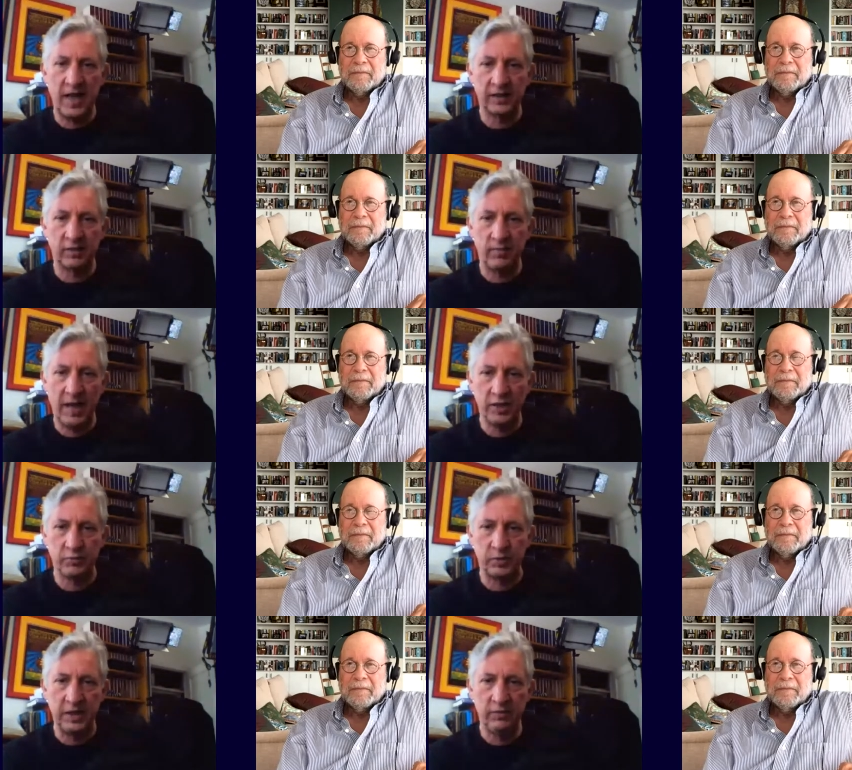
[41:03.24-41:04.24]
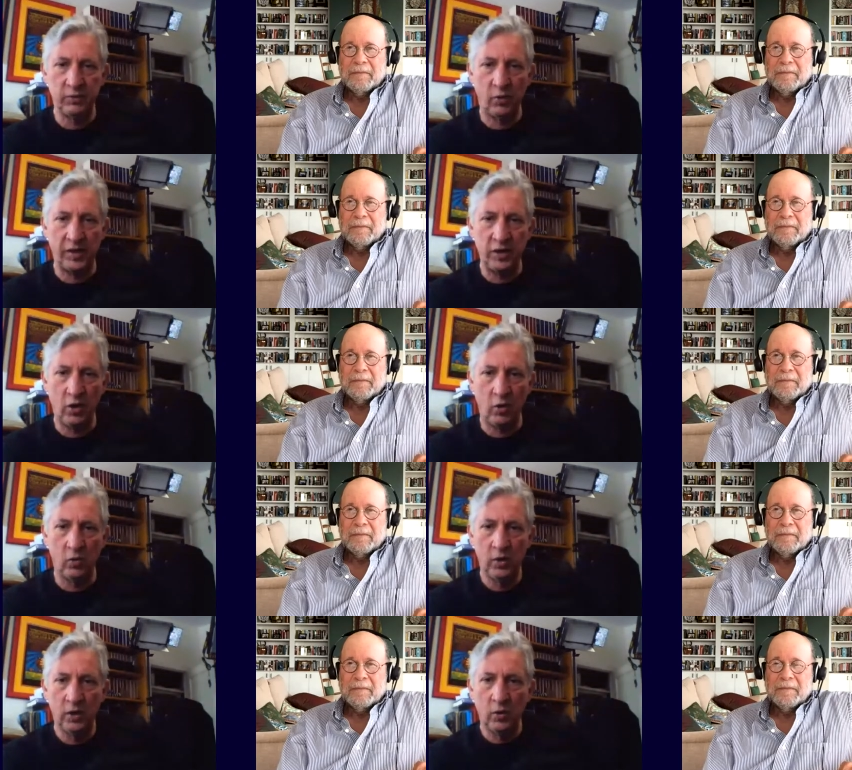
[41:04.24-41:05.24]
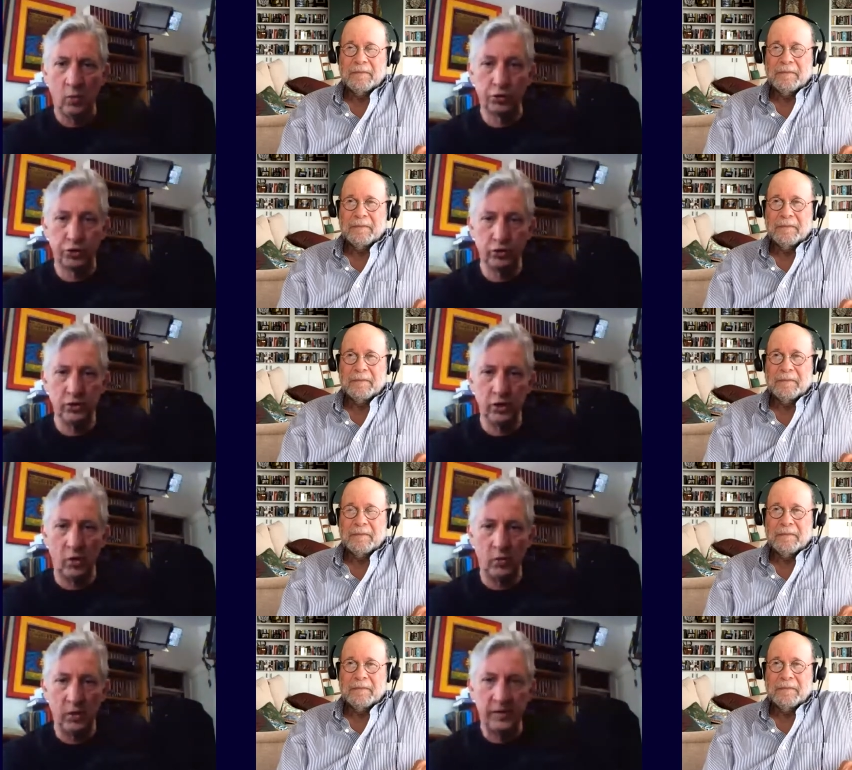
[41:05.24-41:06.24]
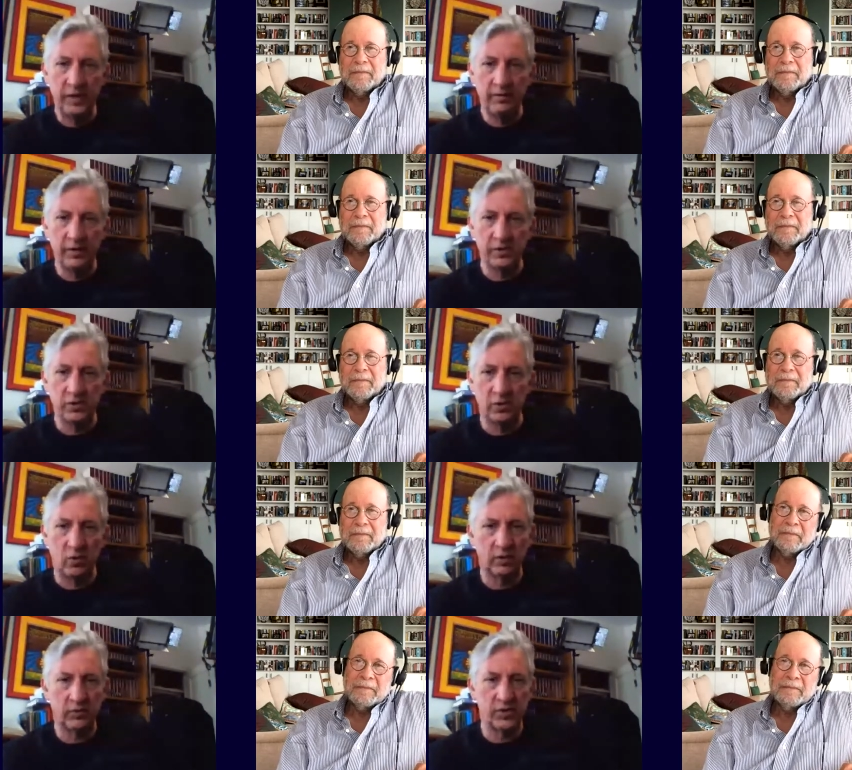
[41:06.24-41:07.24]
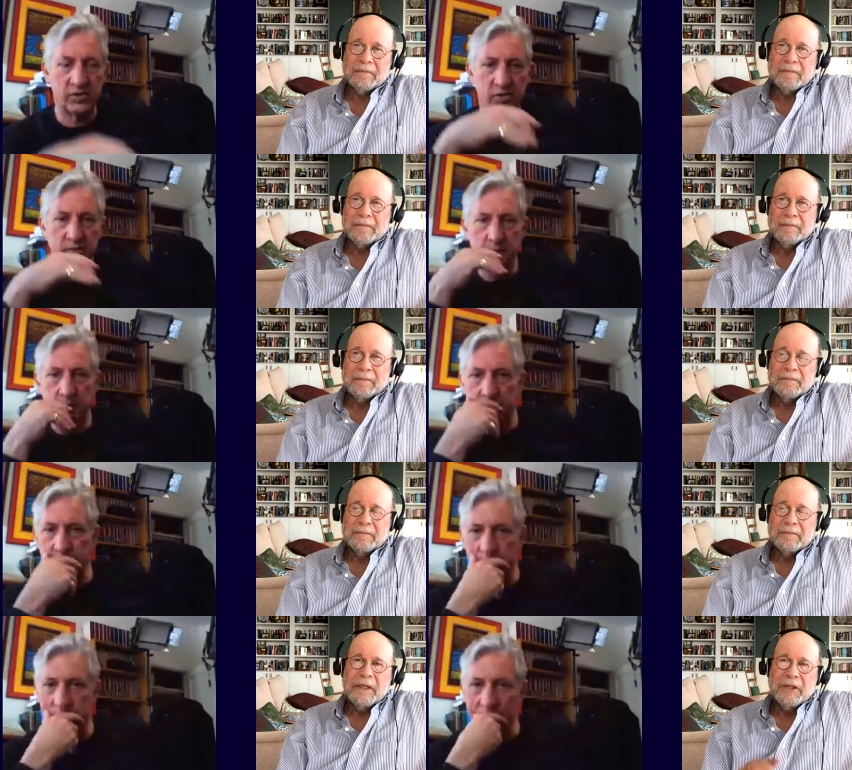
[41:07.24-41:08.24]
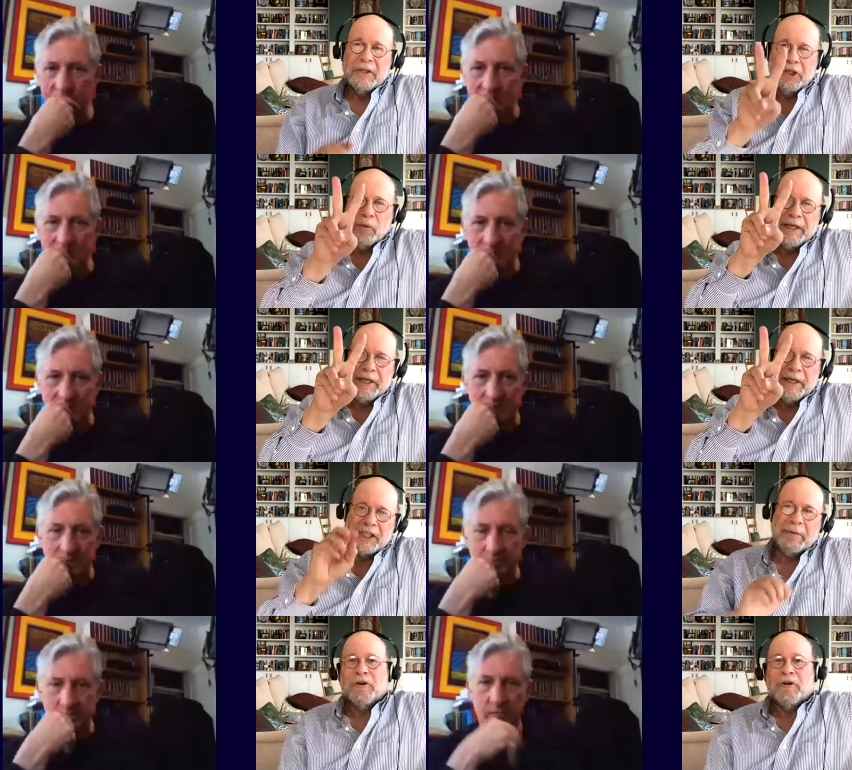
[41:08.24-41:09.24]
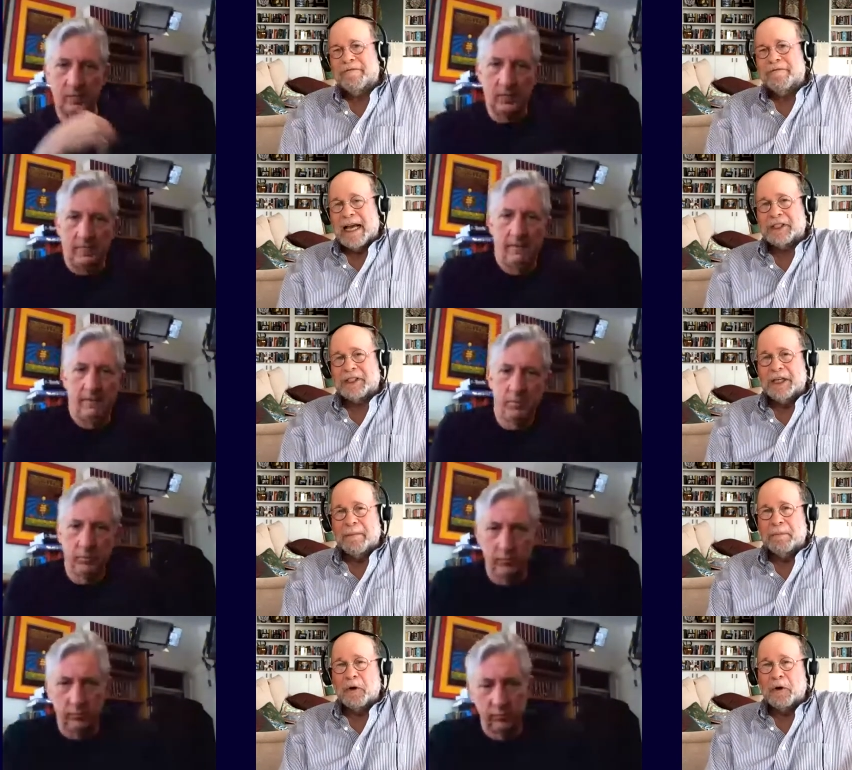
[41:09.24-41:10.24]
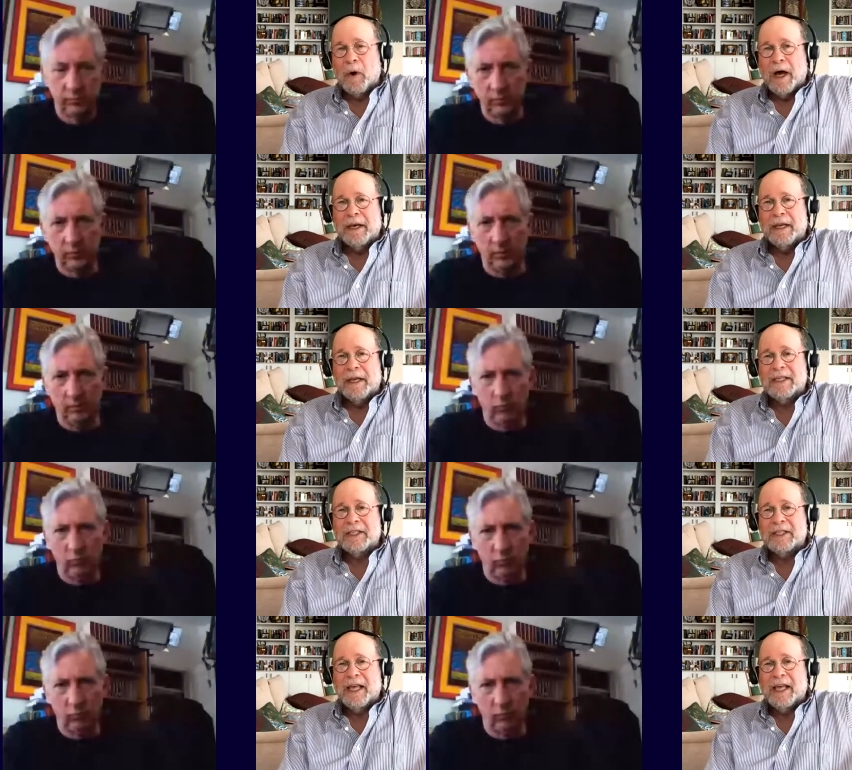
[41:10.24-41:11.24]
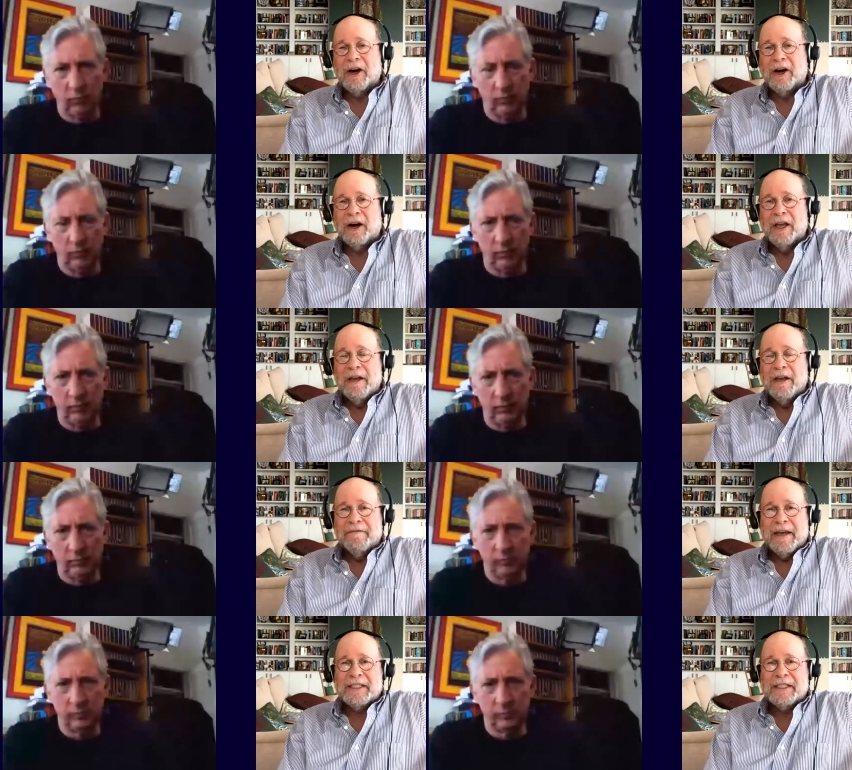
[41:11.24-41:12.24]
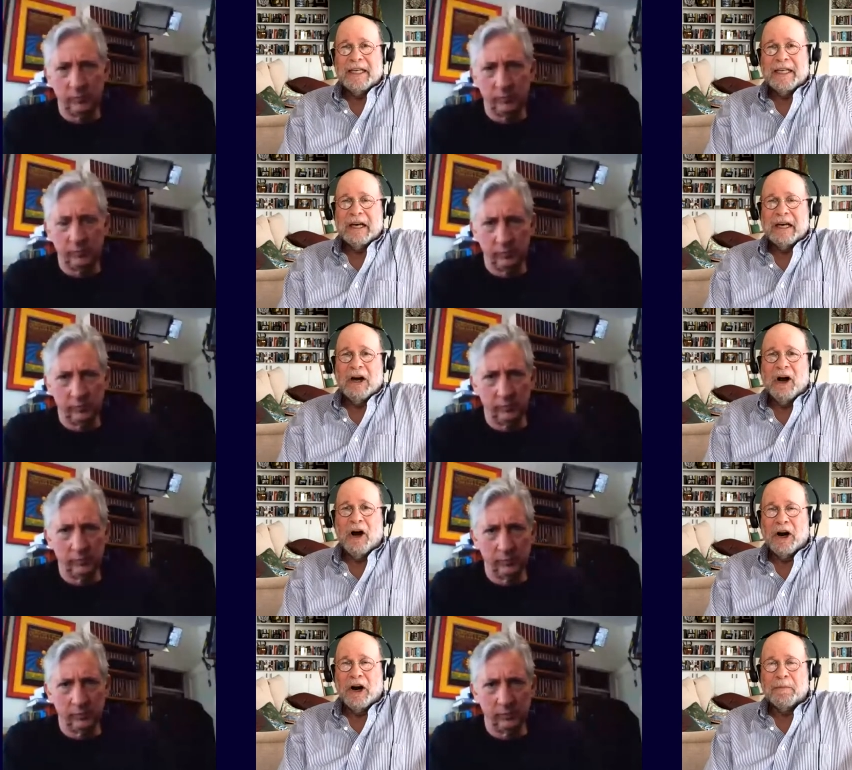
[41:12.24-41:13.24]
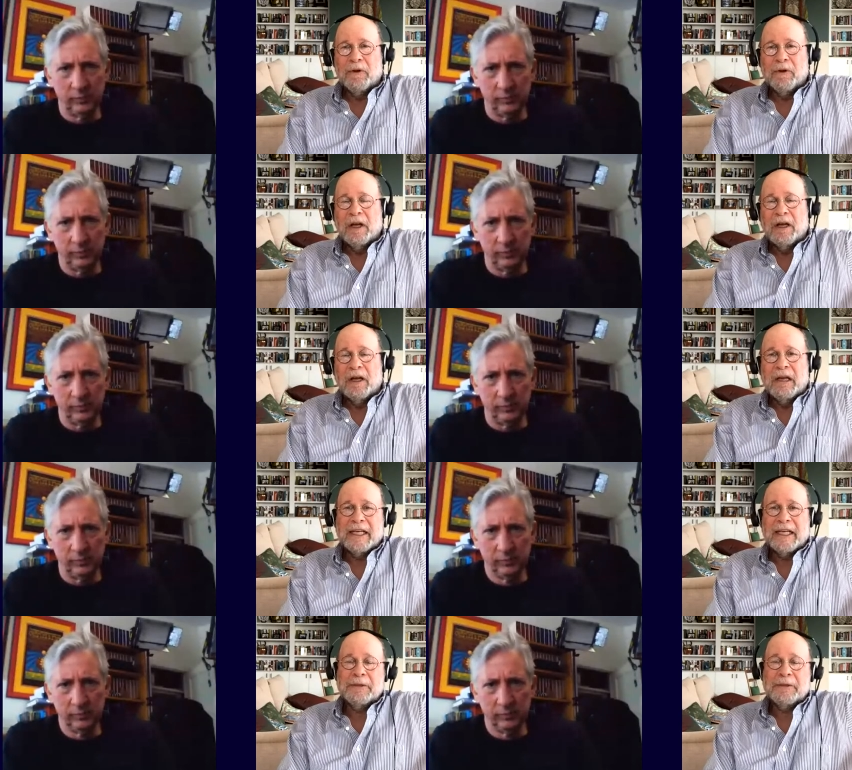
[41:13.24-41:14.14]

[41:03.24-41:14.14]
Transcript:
Speaker 1: and active management, even though they know or should know the evidence on all of this?
Speaker 2: Two reasons to be very fast. Number one is they are facing uh, horrible uh,